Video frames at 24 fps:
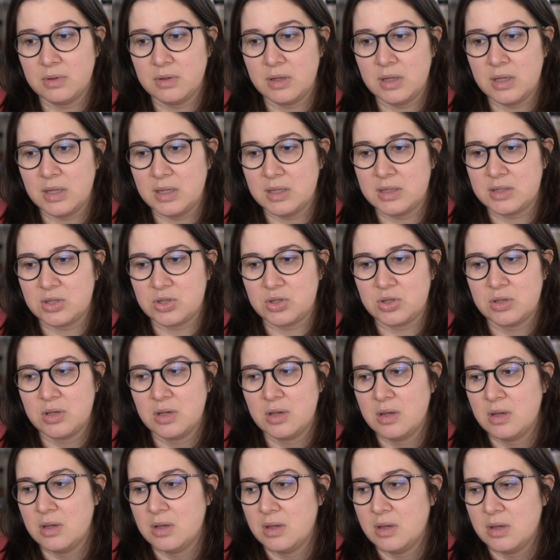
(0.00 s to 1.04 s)
It's,
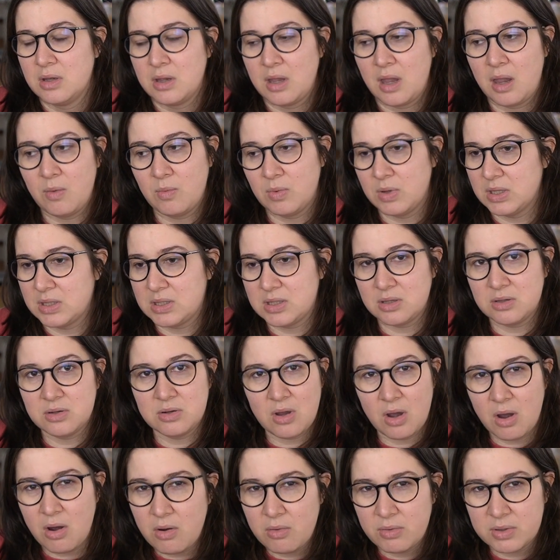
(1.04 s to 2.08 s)
and when it's a
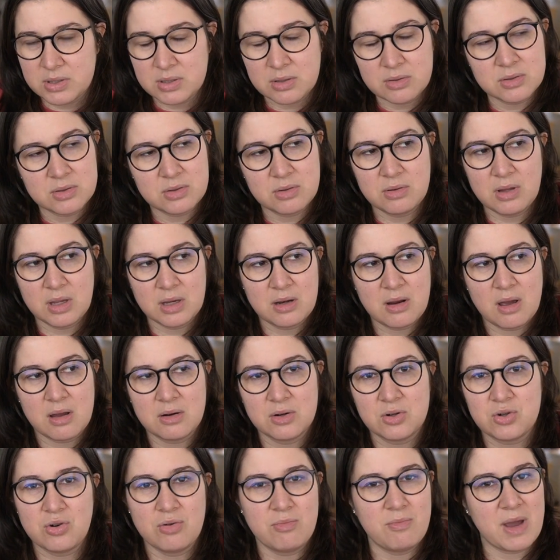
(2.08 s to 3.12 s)
no, it's also like not
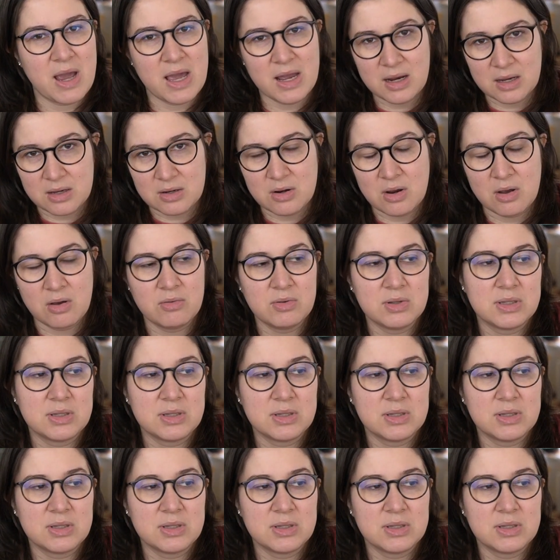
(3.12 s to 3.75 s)
a dramatic no.